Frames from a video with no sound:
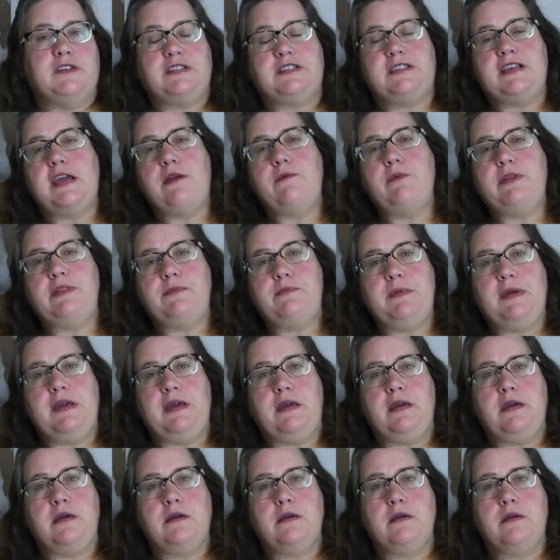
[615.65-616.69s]
stayed with
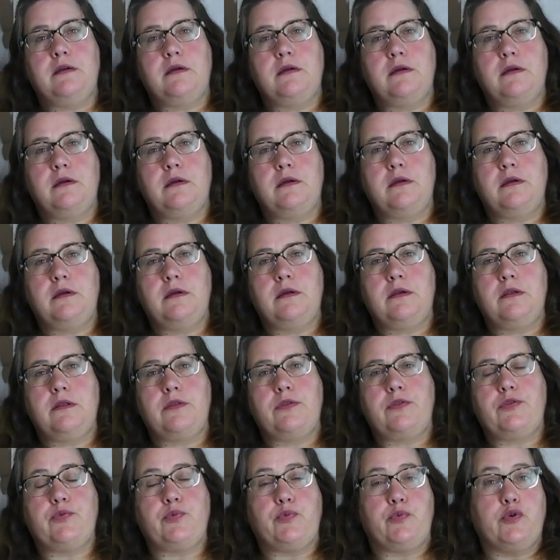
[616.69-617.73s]
me
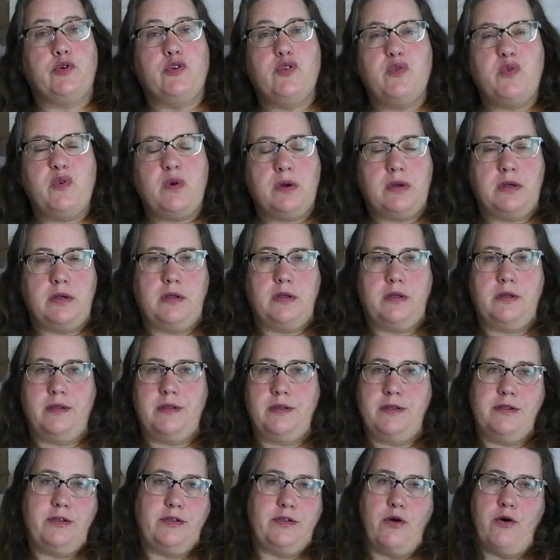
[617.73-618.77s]
through
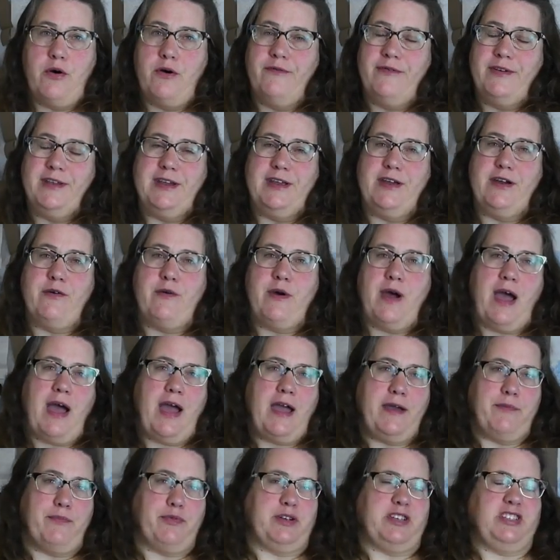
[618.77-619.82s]
the whole video,
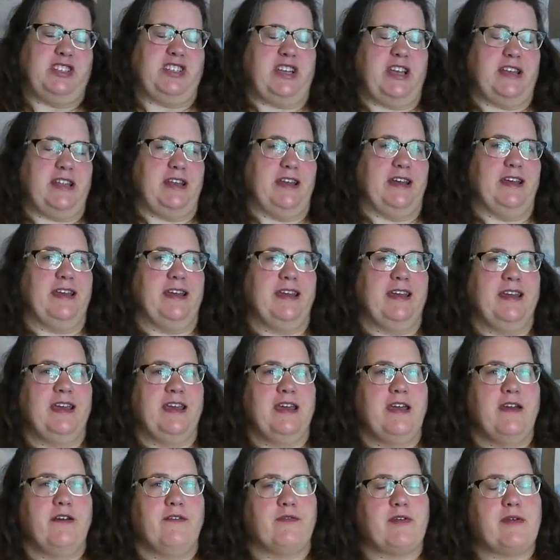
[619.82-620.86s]
I appreciate it
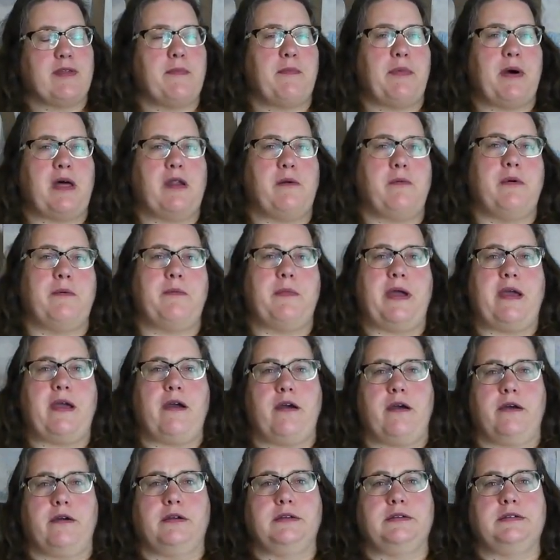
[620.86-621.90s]
from the bottom of my
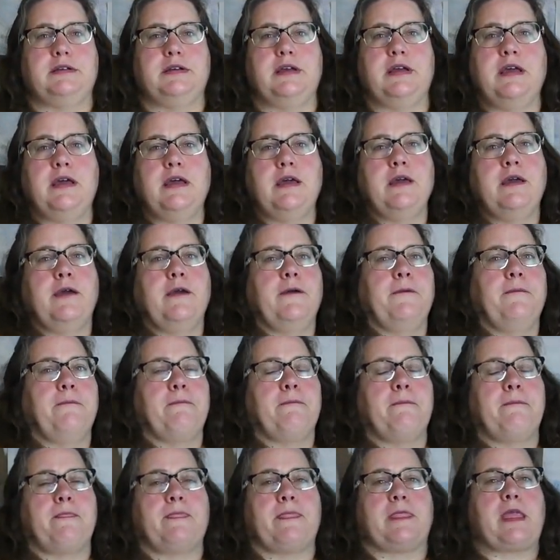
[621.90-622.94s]
heart.
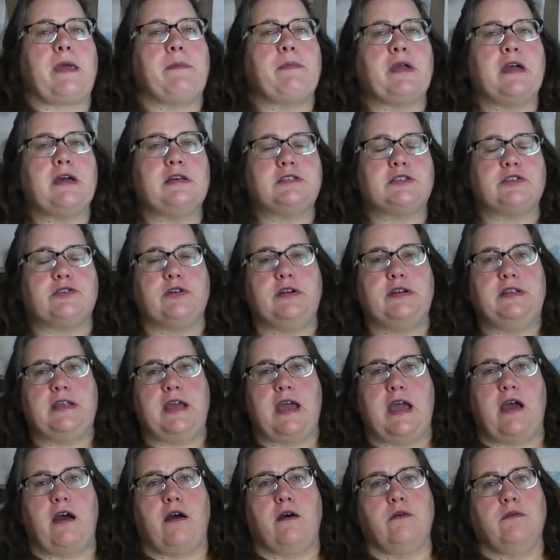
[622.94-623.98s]
Coming on screen
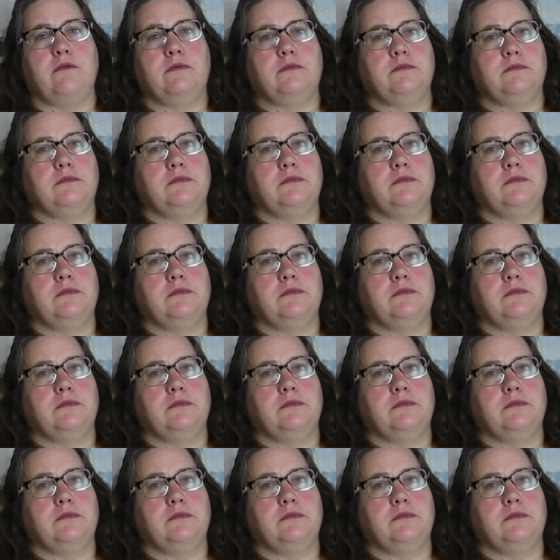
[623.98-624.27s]
now